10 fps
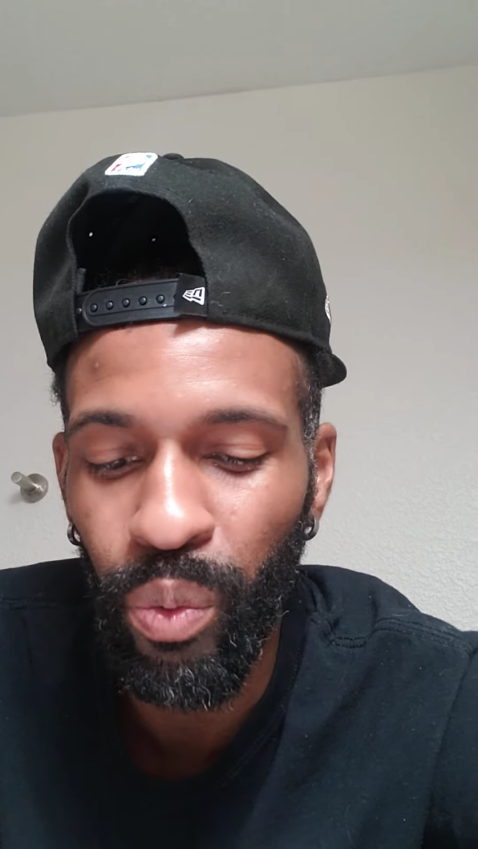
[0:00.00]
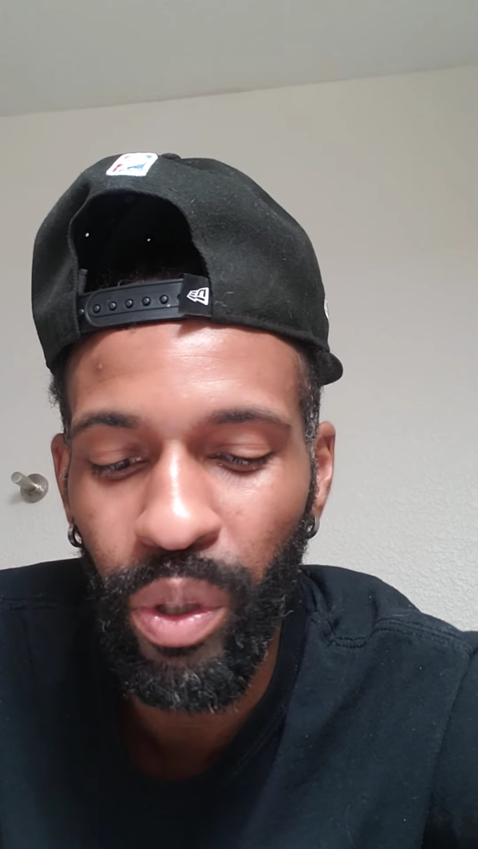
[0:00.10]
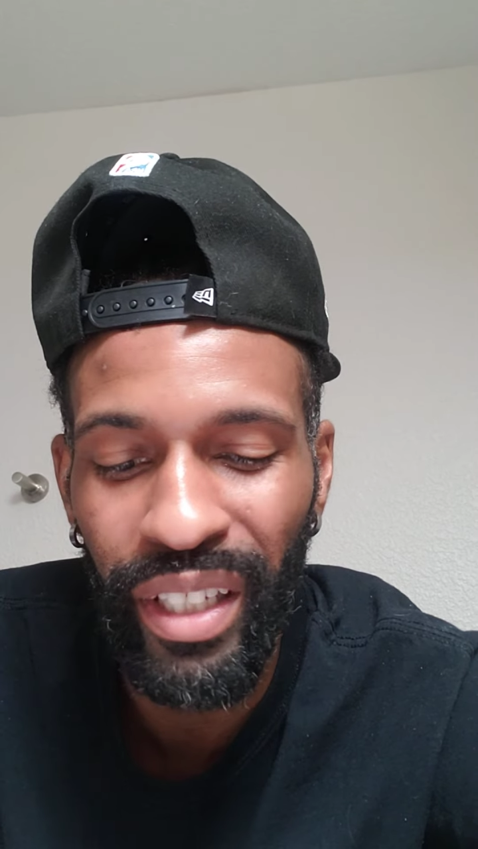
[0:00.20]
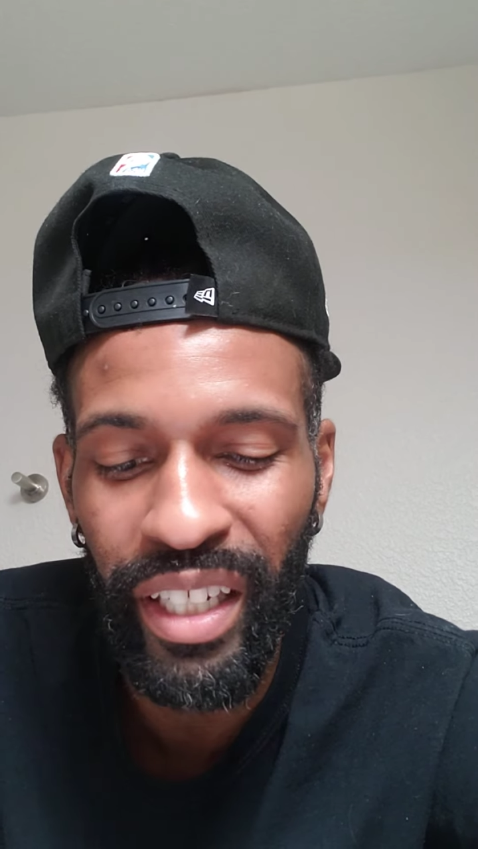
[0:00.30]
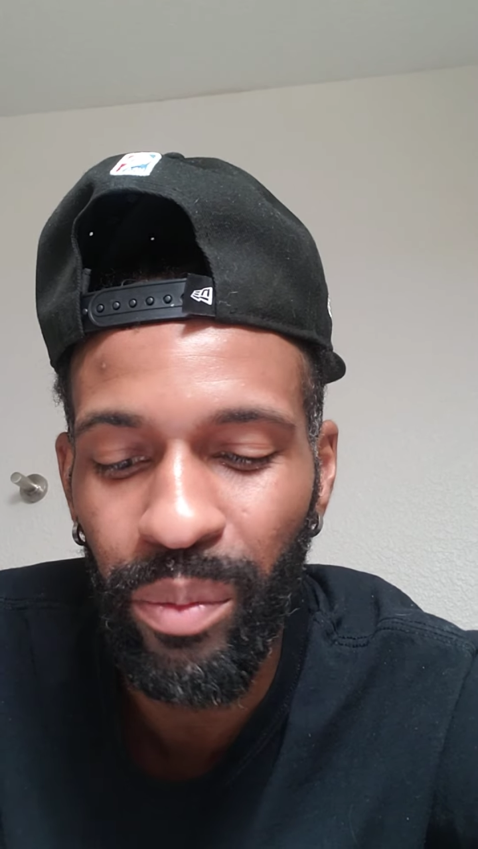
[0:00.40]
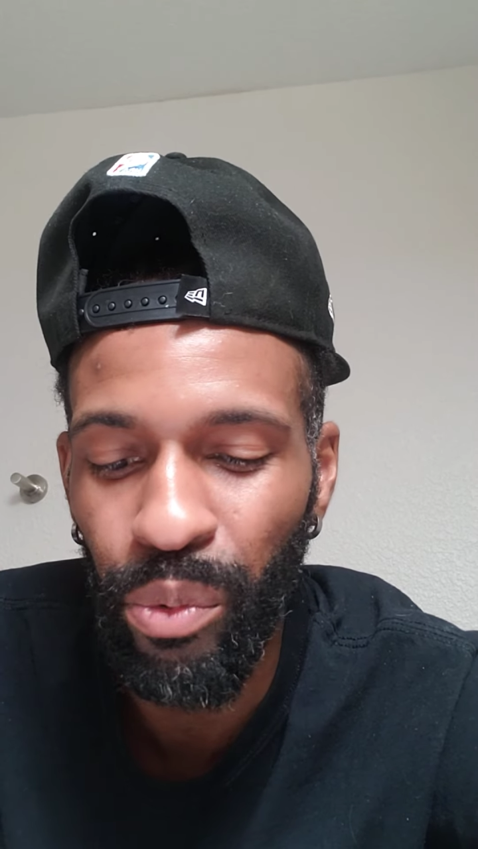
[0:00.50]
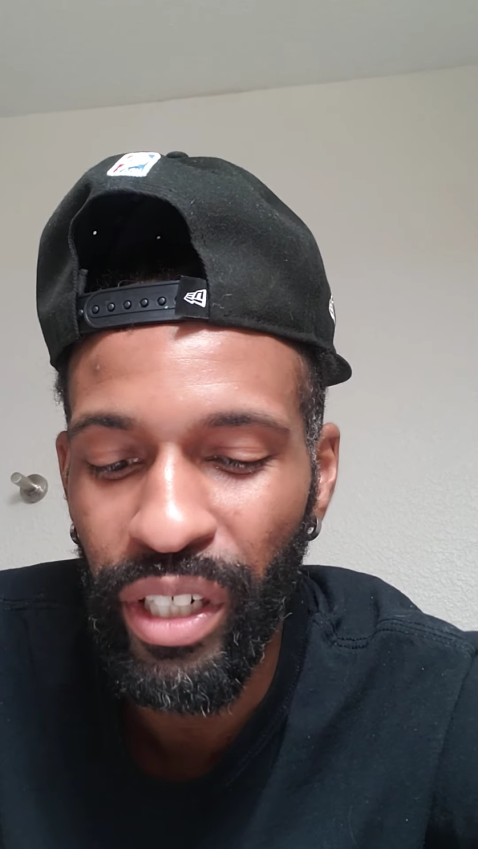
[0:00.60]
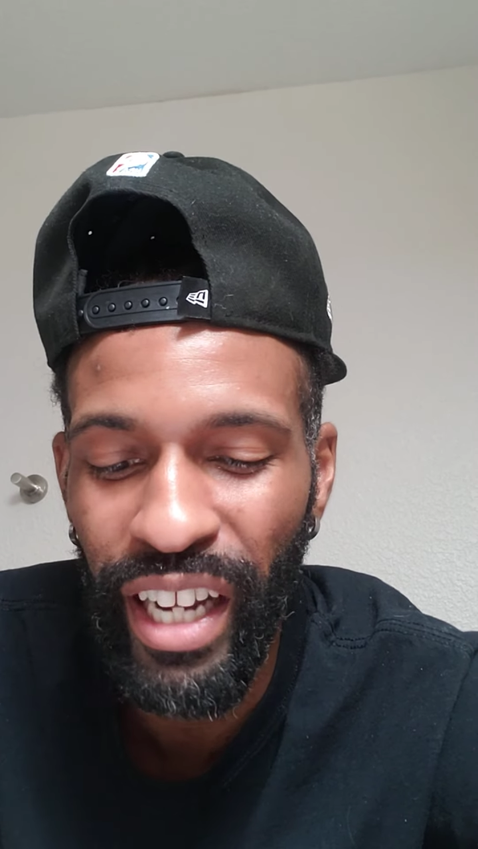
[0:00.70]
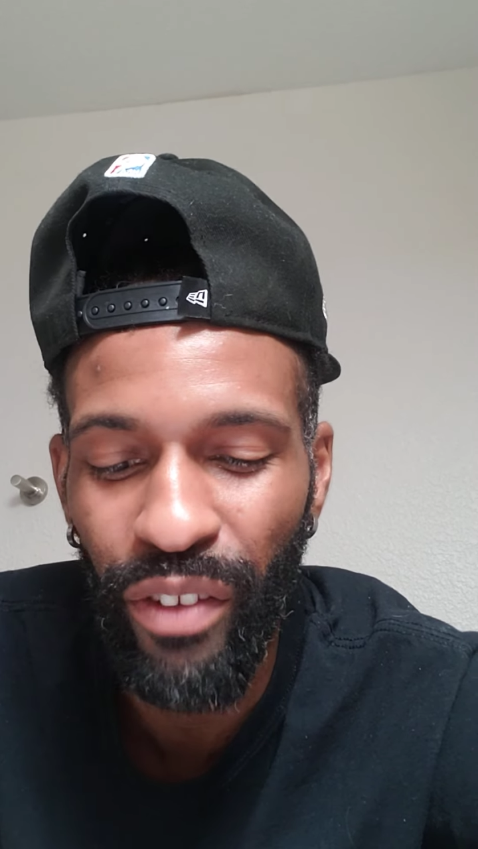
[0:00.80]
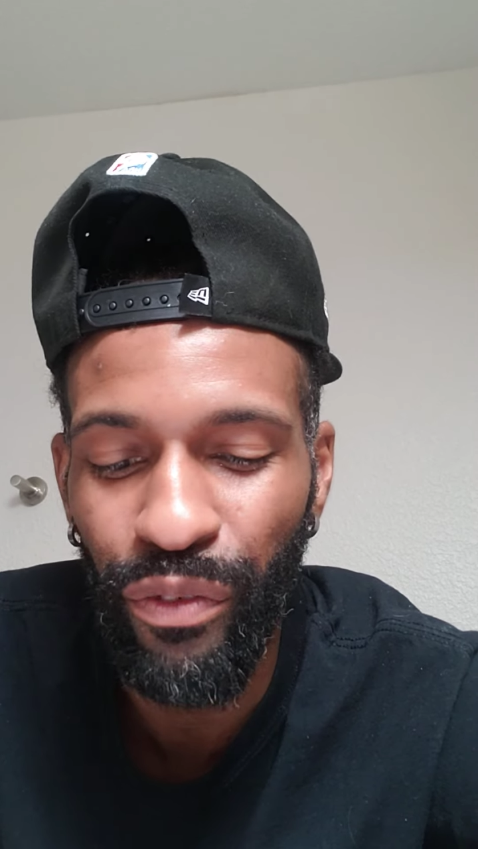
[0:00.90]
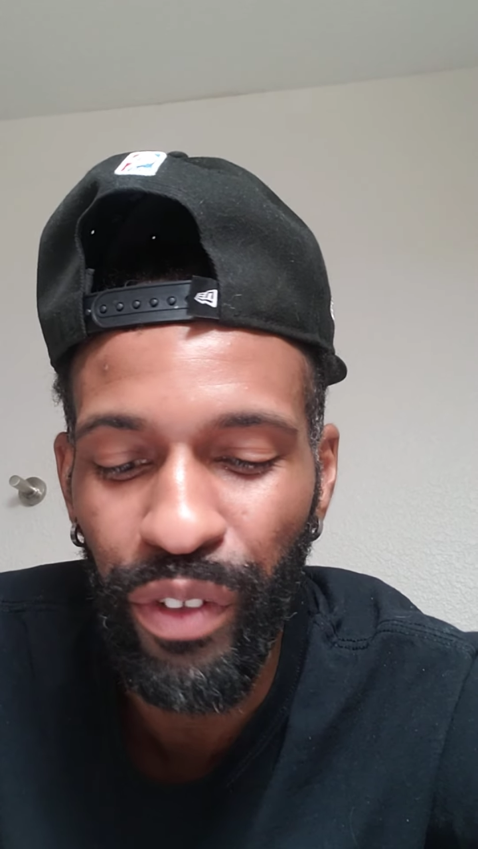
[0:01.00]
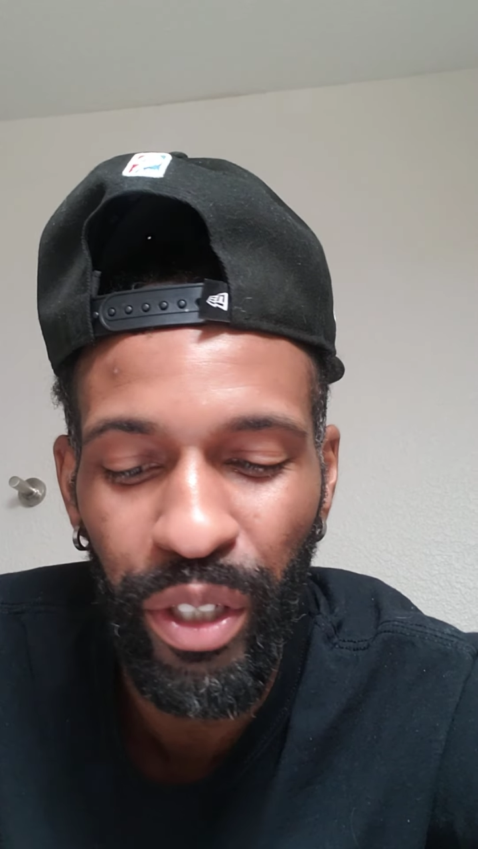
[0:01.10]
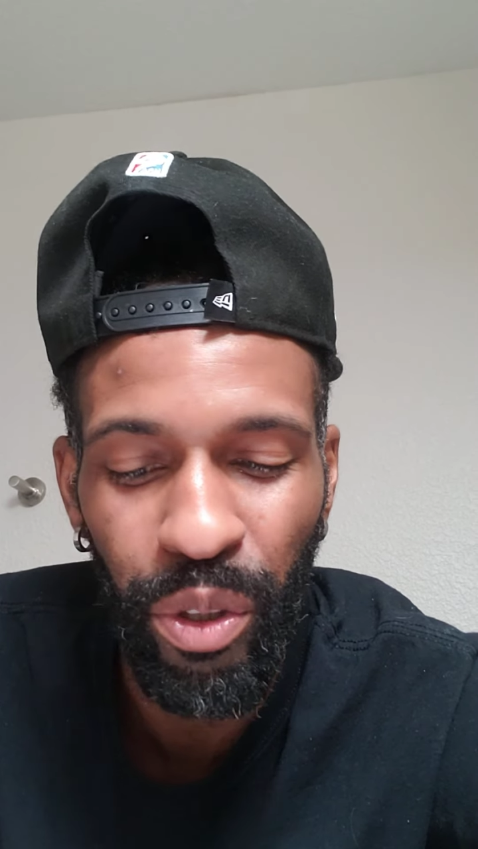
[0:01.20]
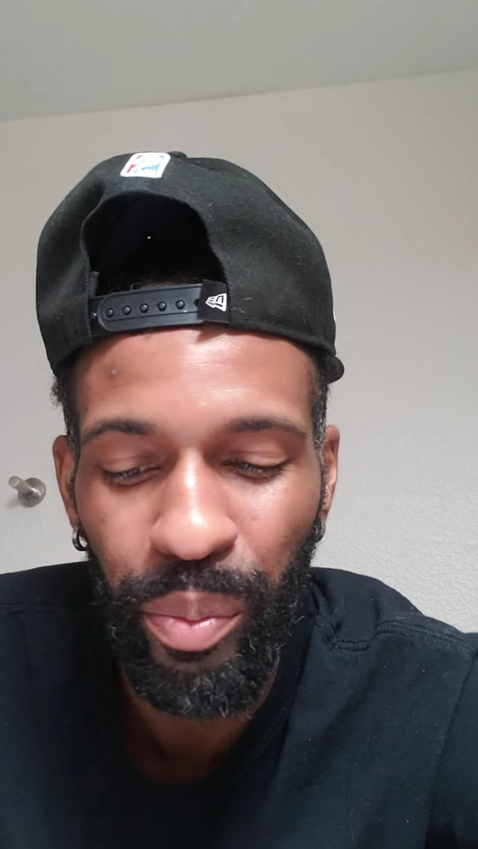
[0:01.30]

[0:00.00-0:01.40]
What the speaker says: one that can bring that feel